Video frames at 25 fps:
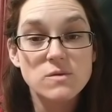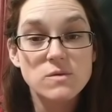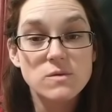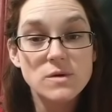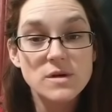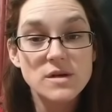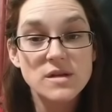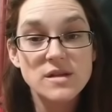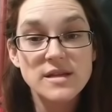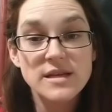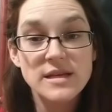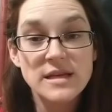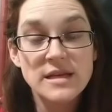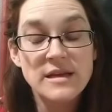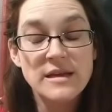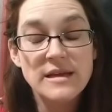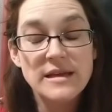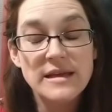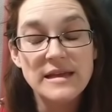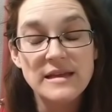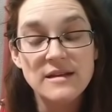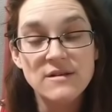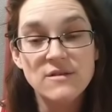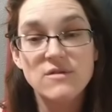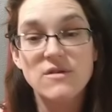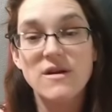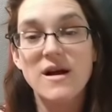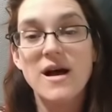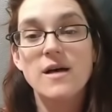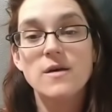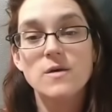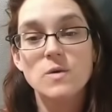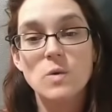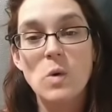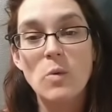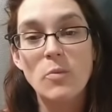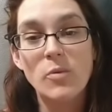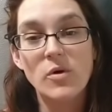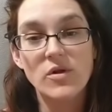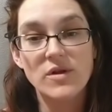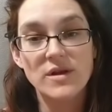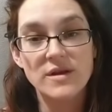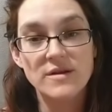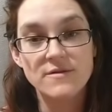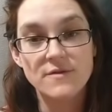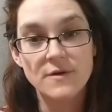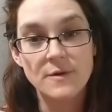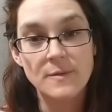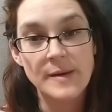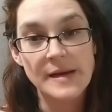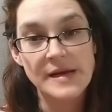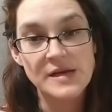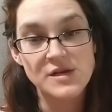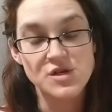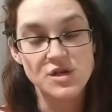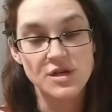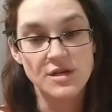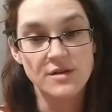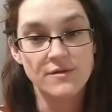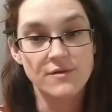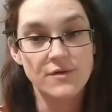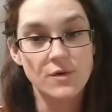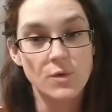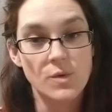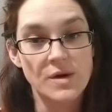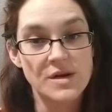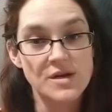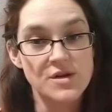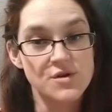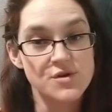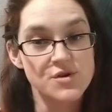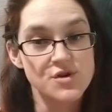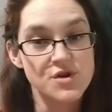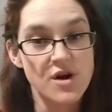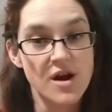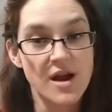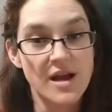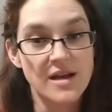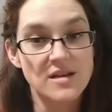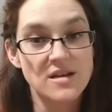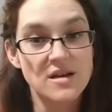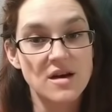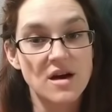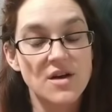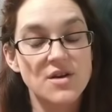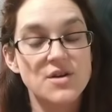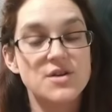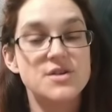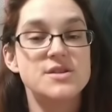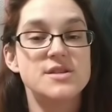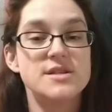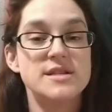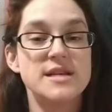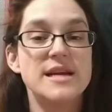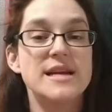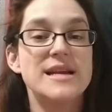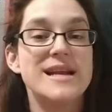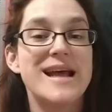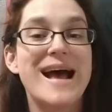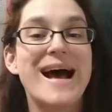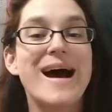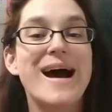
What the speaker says: really invaluable information for when you're trying to understand